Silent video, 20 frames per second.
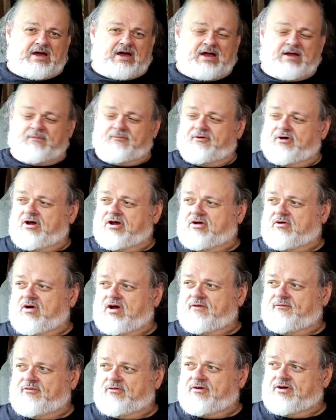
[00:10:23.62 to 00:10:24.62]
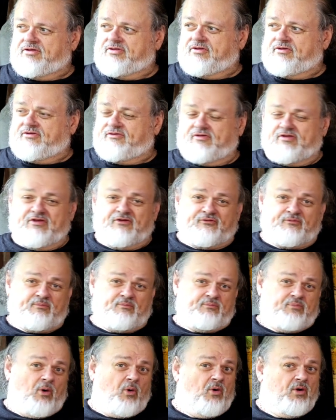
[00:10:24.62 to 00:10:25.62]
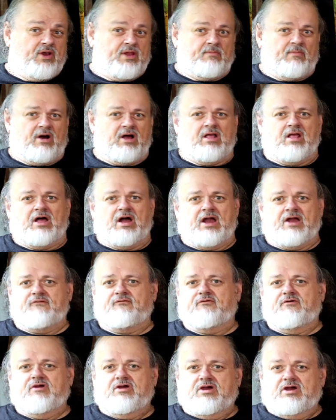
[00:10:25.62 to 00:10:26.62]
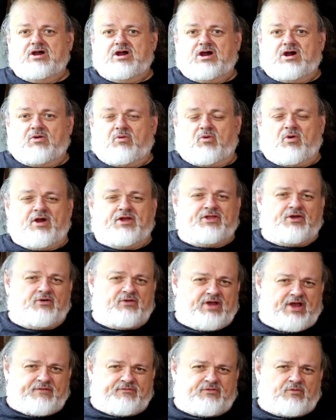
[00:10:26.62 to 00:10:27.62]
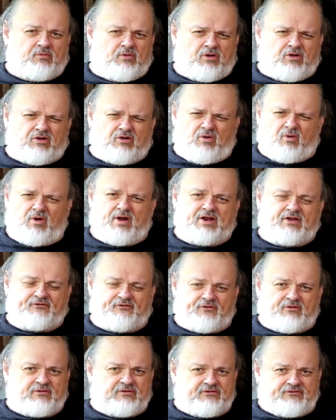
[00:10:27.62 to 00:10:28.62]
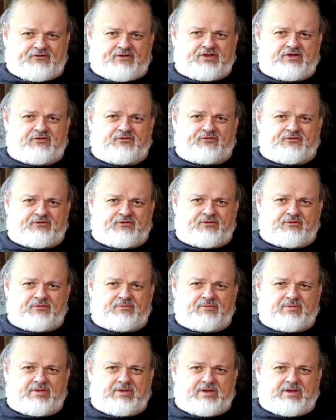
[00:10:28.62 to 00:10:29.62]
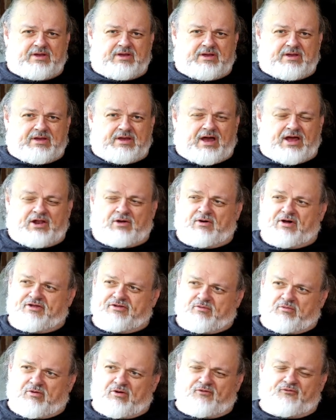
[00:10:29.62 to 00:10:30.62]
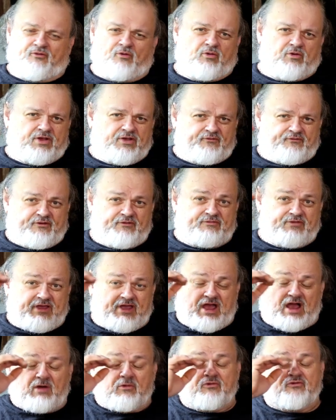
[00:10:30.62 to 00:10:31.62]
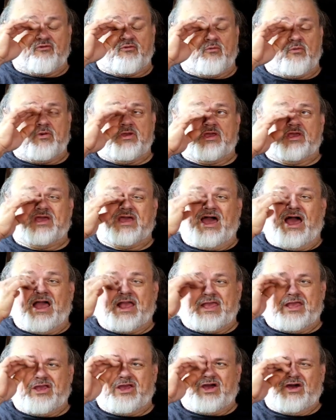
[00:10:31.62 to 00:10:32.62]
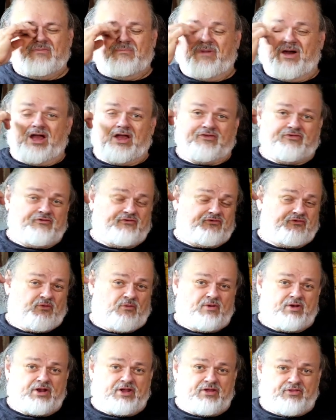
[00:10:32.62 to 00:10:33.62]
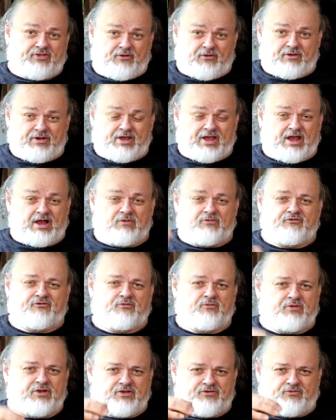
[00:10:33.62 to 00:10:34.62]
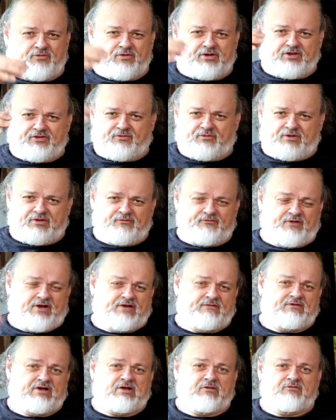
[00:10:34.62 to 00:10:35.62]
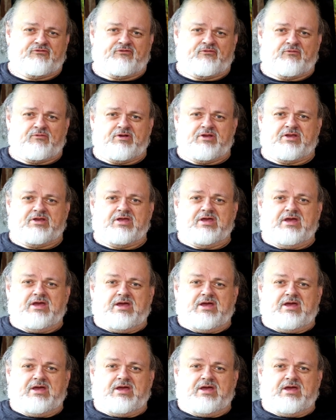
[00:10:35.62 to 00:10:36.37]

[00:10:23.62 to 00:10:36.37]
I'm very grateful at this point in my life where I don't have to work quite as hard as I used to. I don't have to work 40, 50 hours a week. I can cut back to 20, 30 hours a week, 20, 25 hours a week.